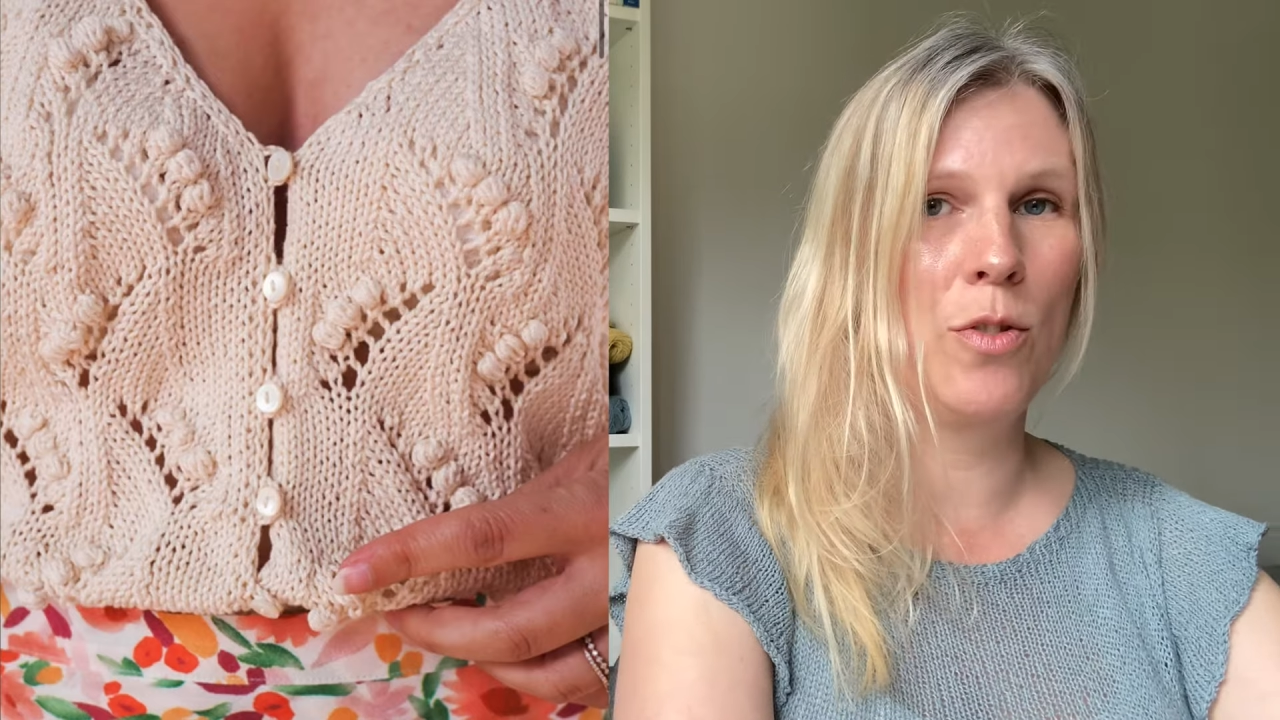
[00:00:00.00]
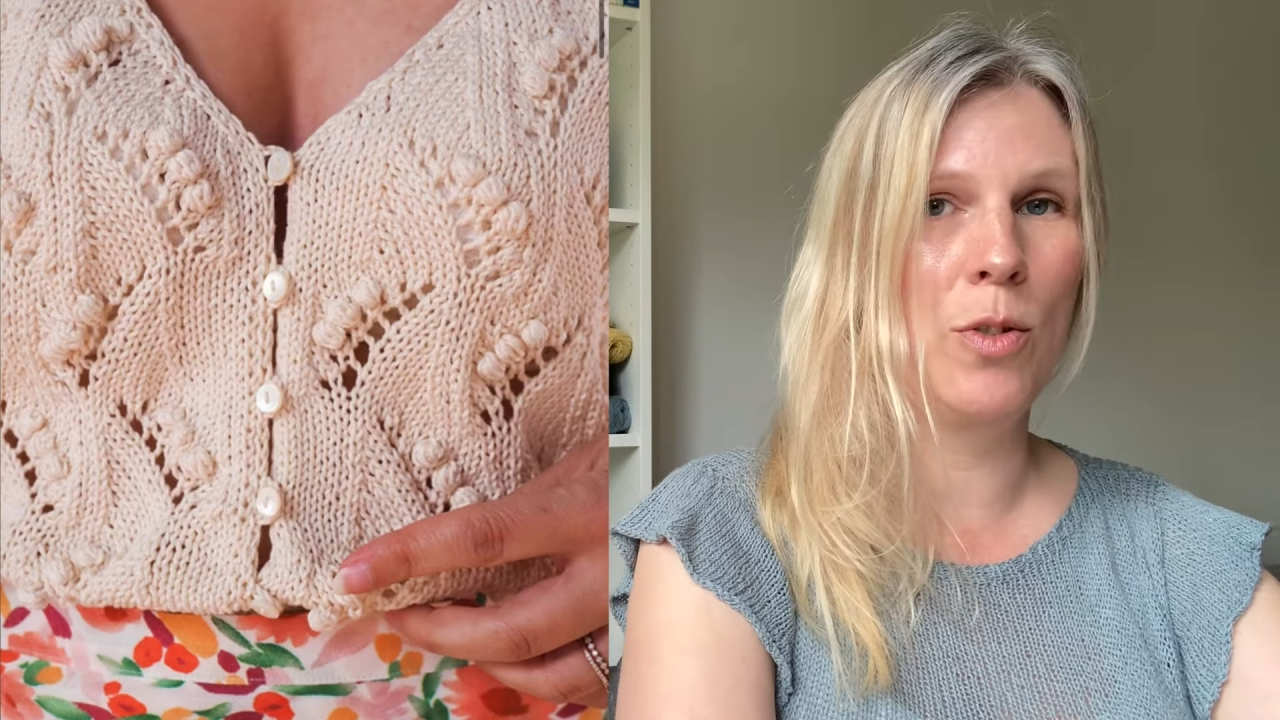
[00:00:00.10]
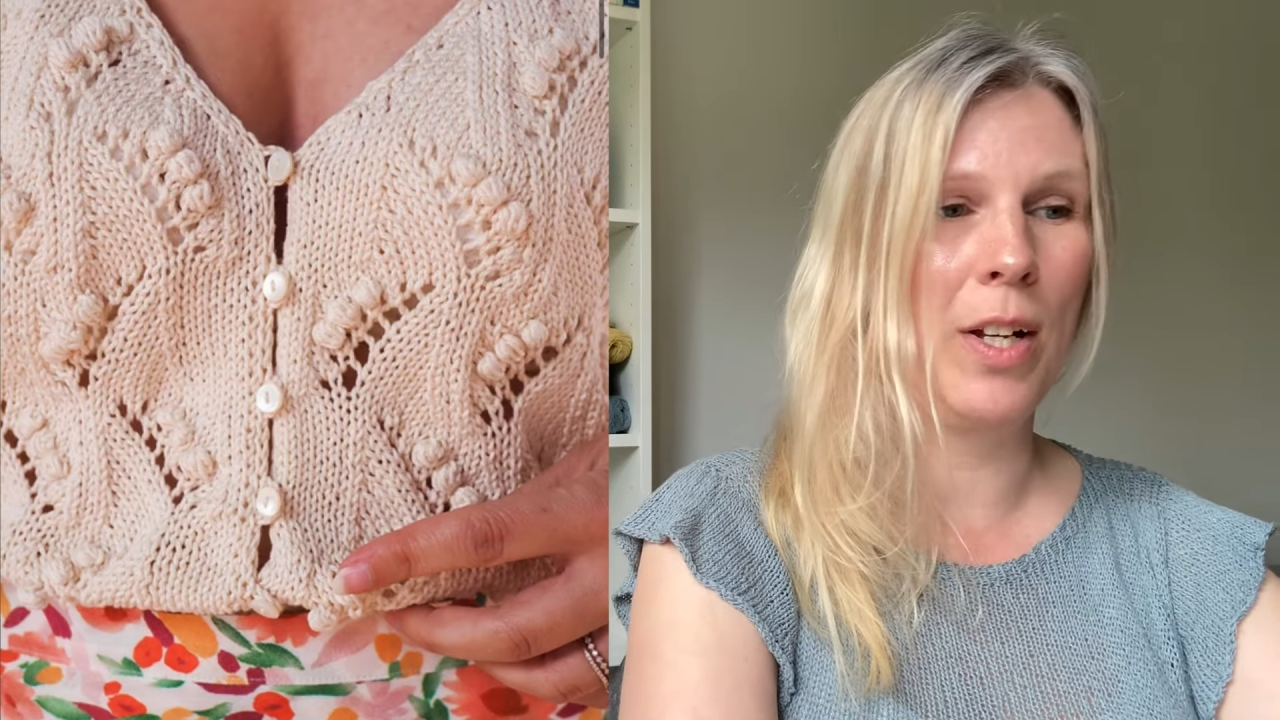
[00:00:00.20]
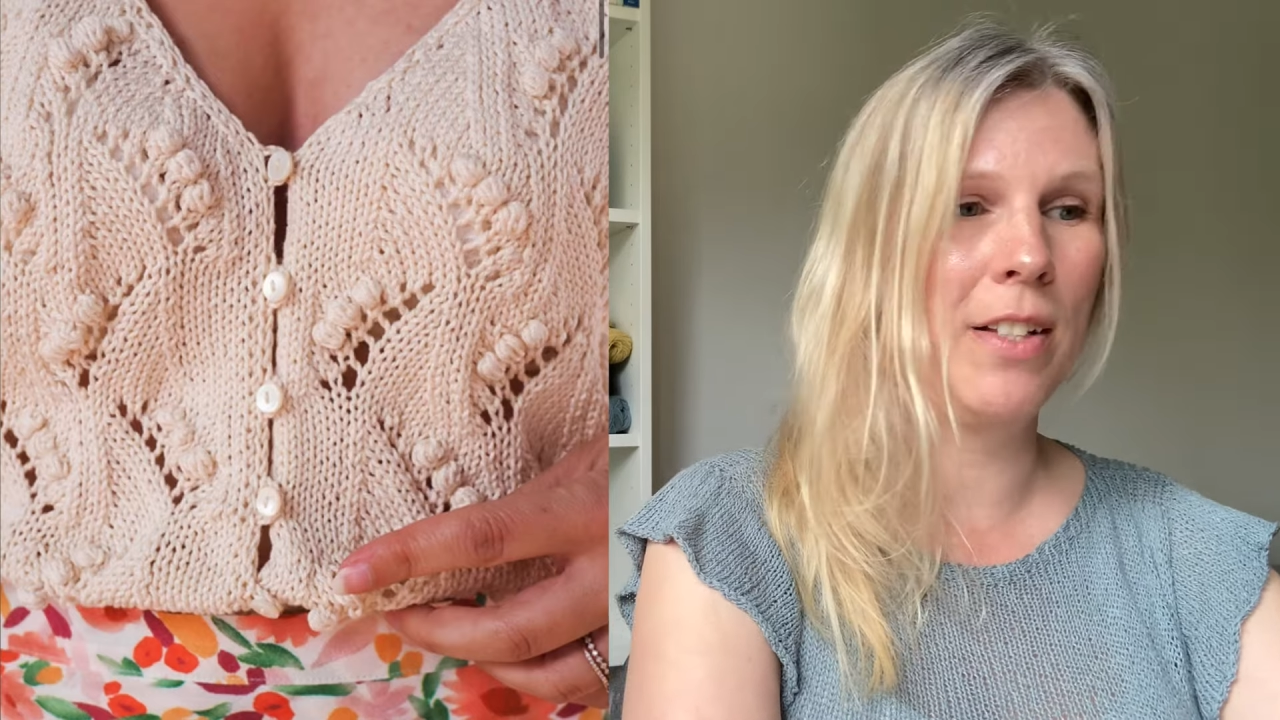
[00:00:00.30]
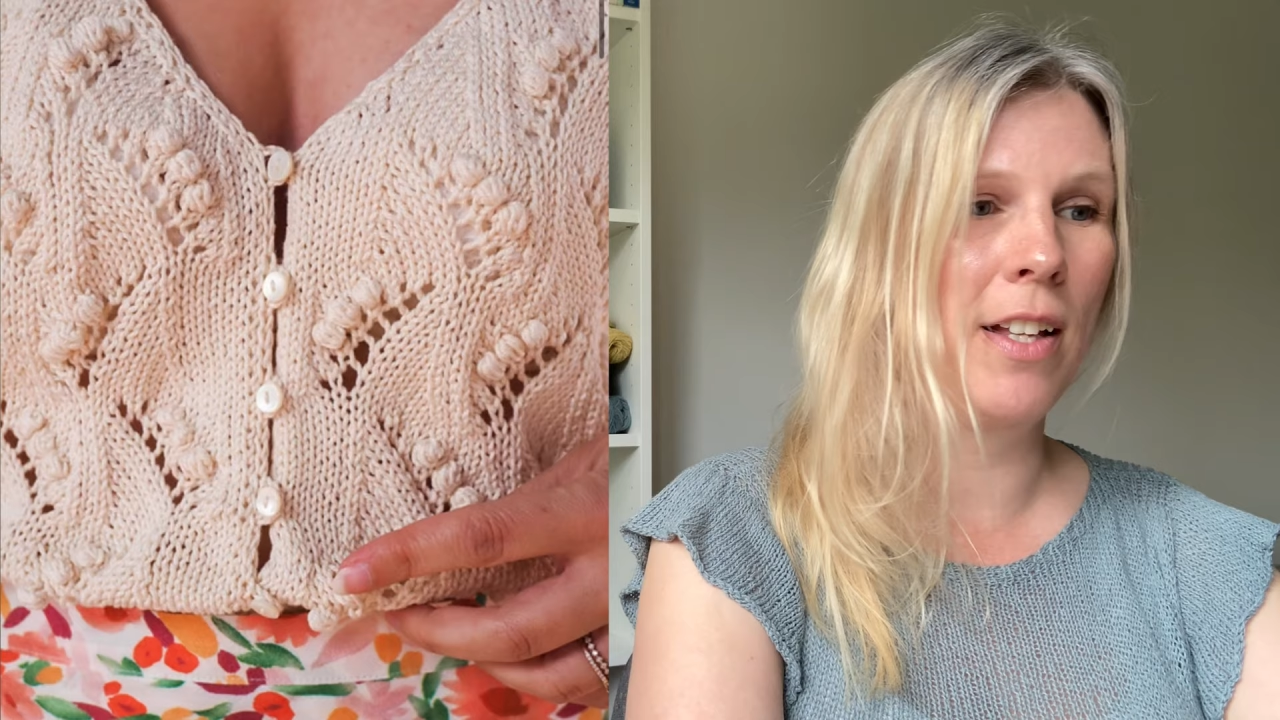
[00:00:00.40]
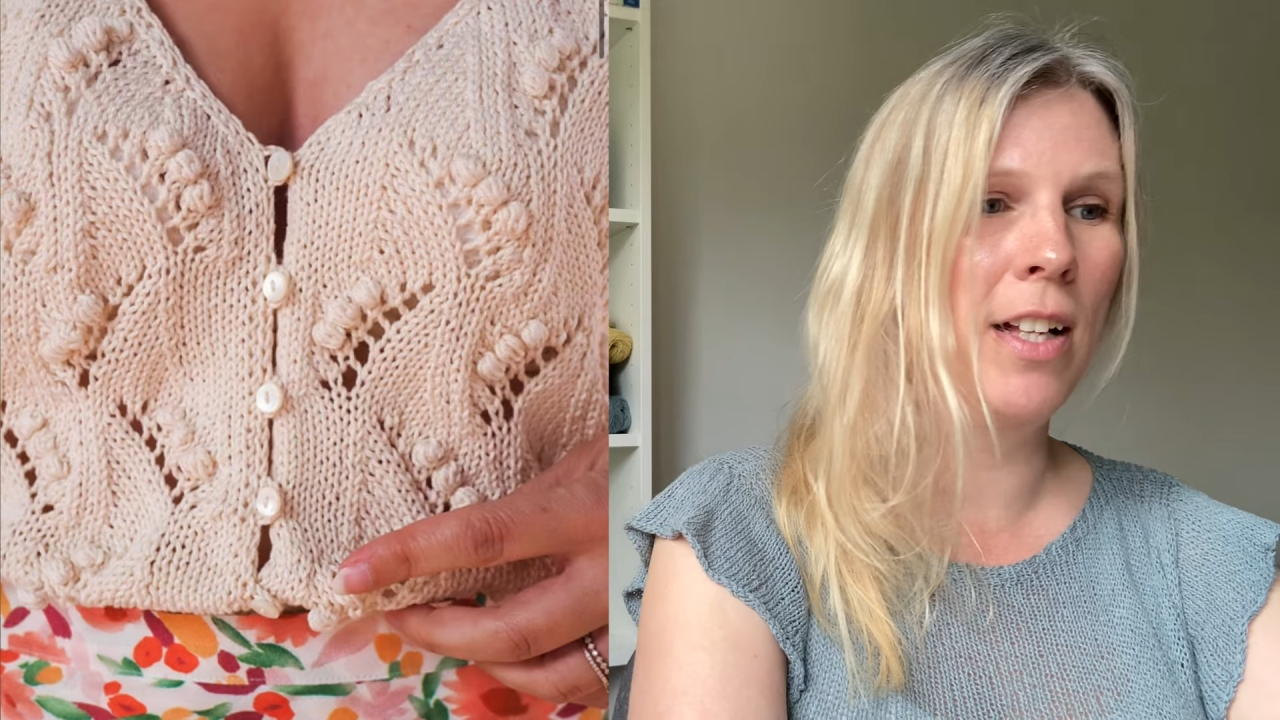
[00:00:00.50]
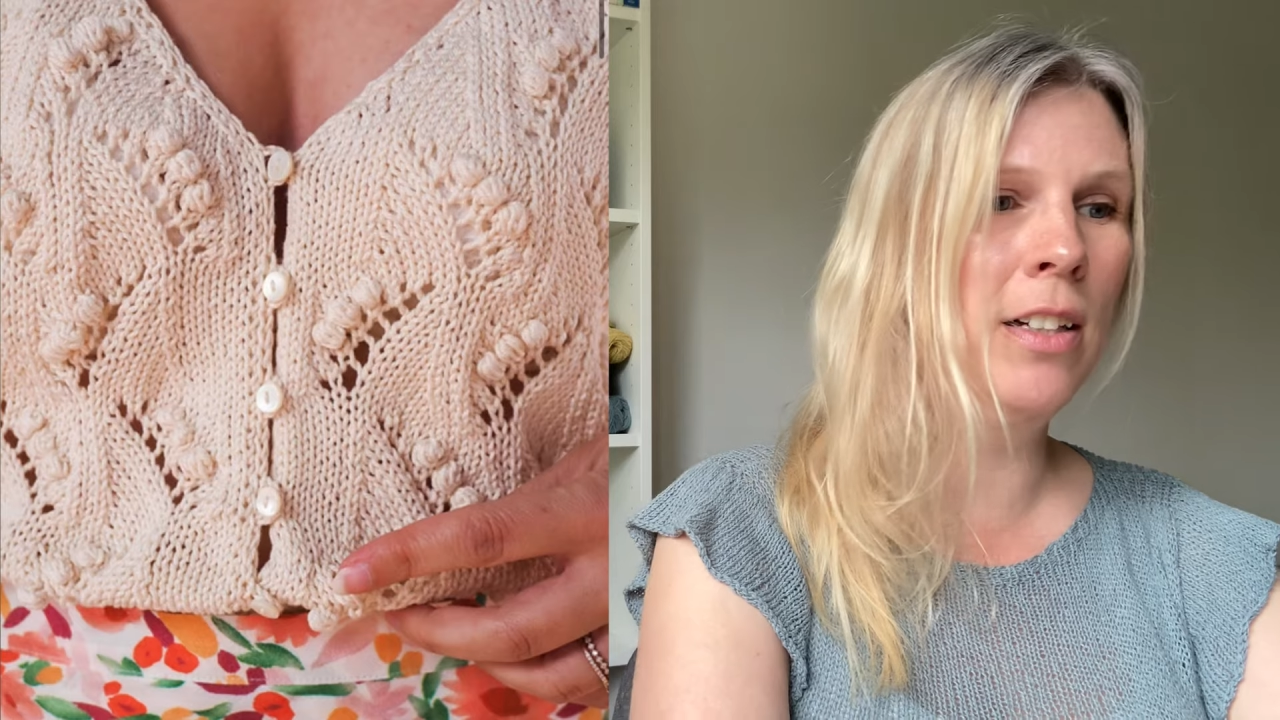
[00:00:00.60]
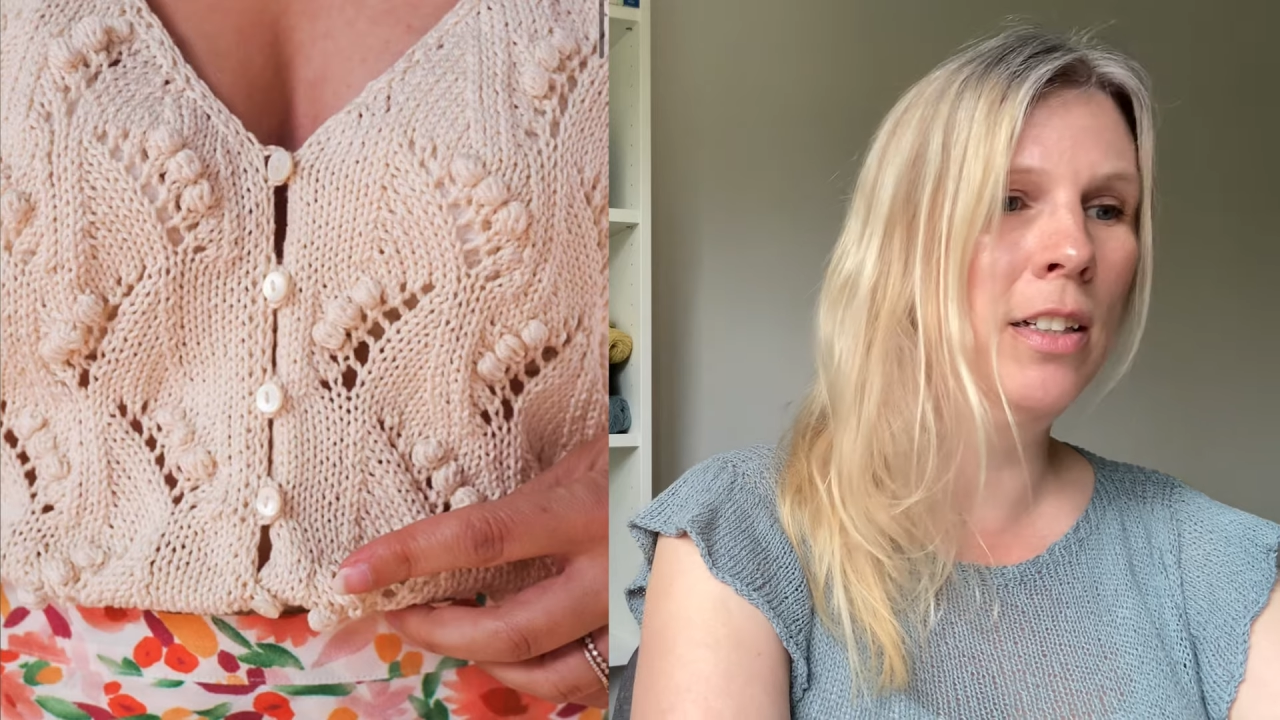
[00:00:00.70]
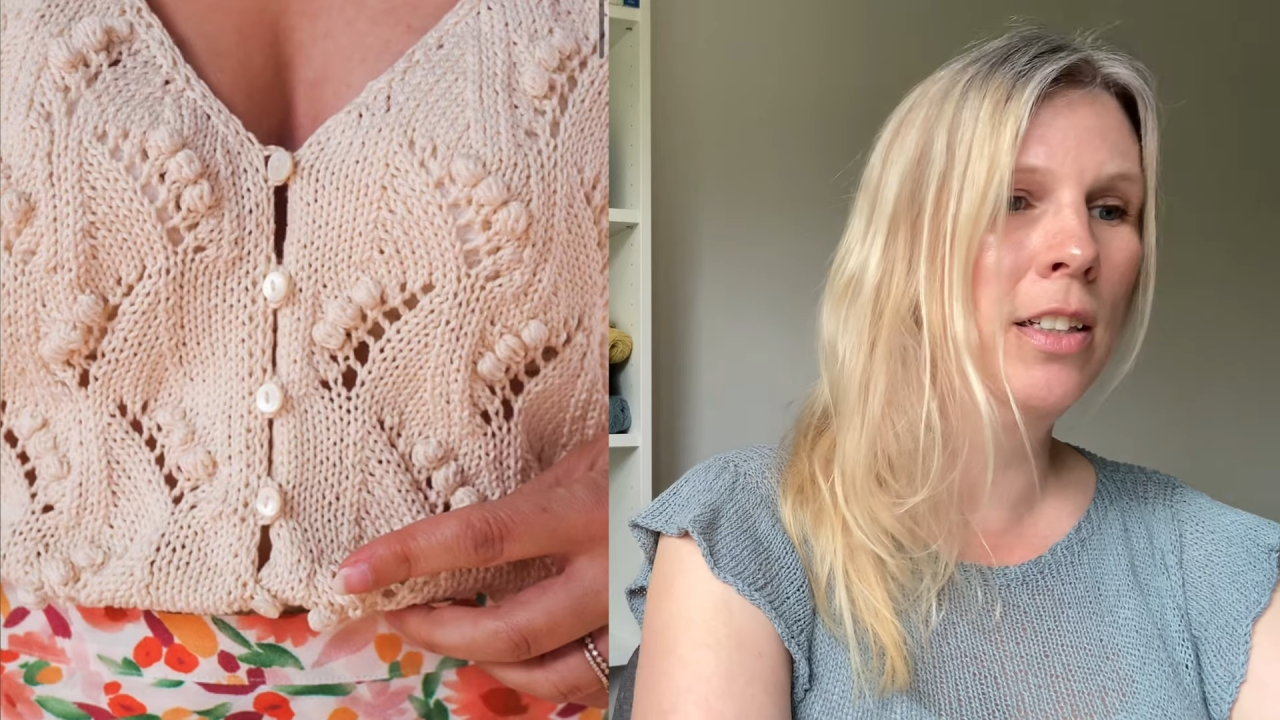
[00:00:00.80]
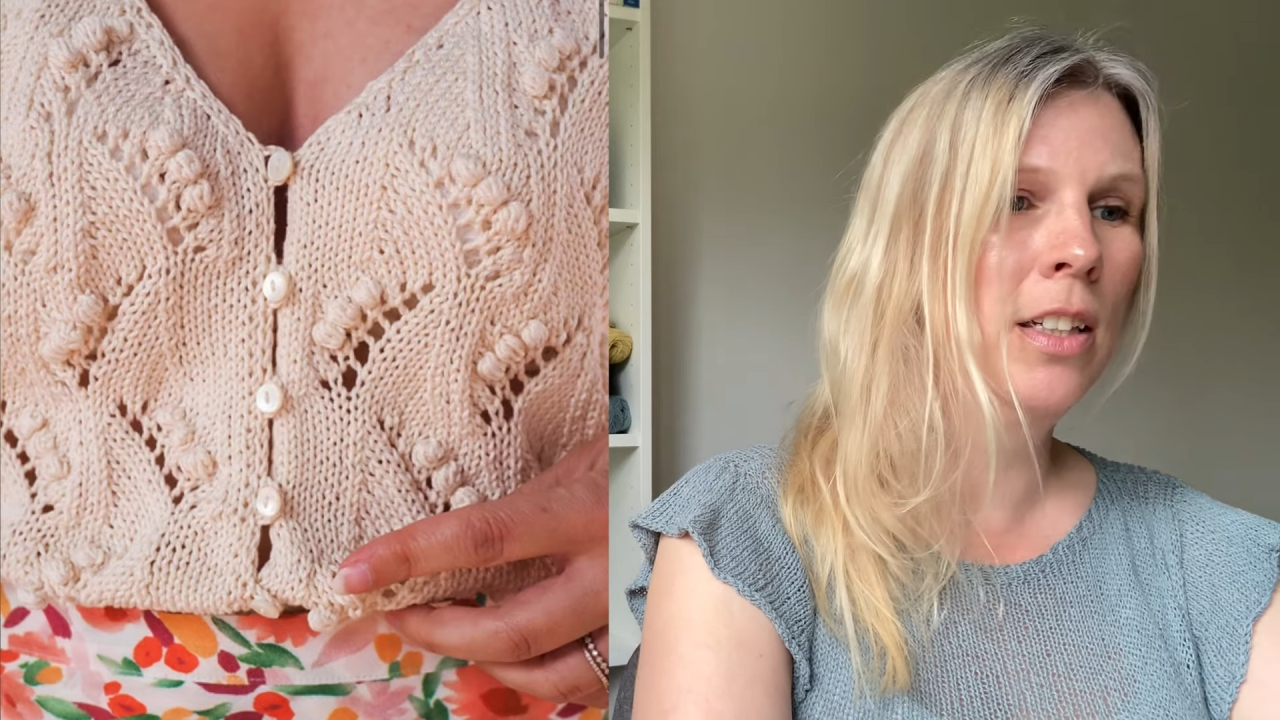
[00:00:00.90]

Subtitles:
2XL,